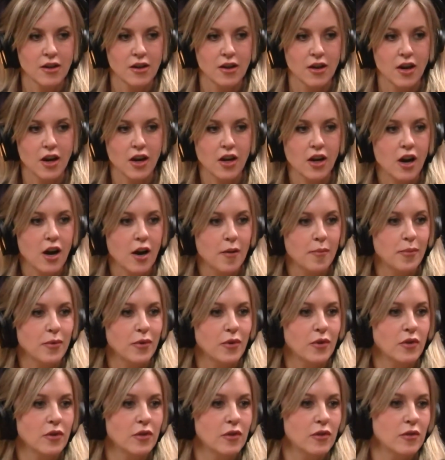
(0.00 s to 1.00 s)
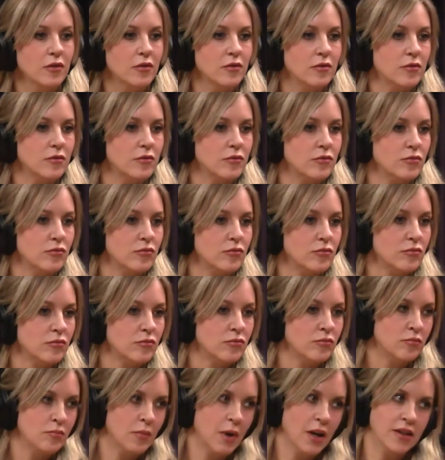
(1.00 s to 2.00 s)
A couple
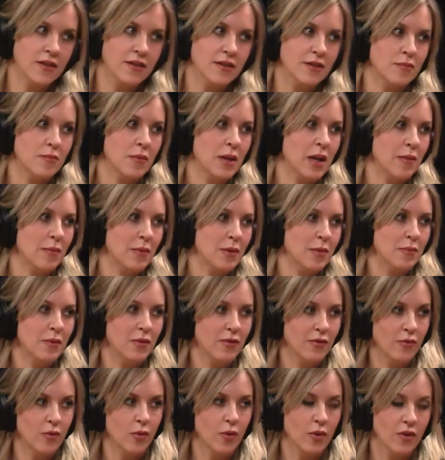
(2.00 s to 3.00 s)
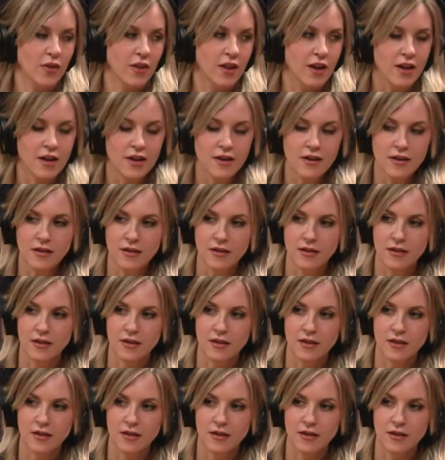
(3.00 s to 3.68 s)
months maybe before then,